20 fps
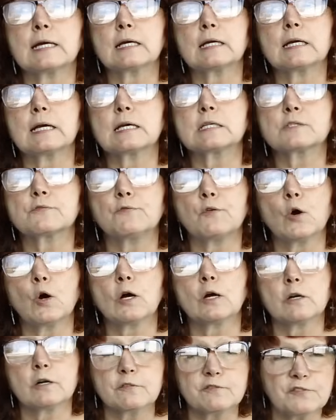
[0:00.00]
a guess,
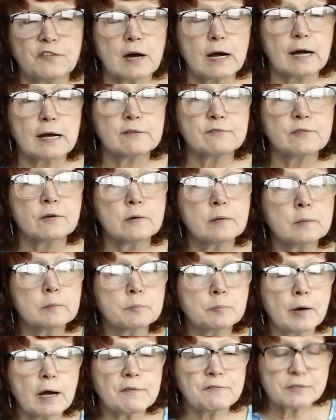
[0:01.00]
4 or 5
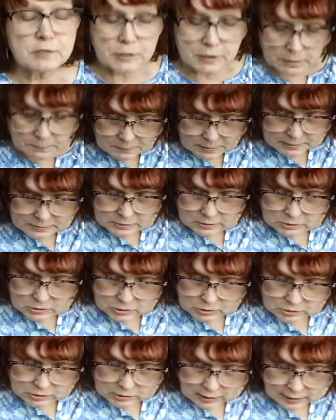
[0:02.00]
prophecy
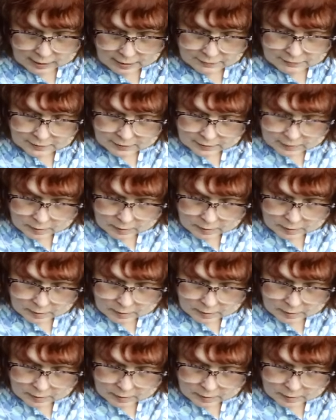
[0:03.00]
messages on the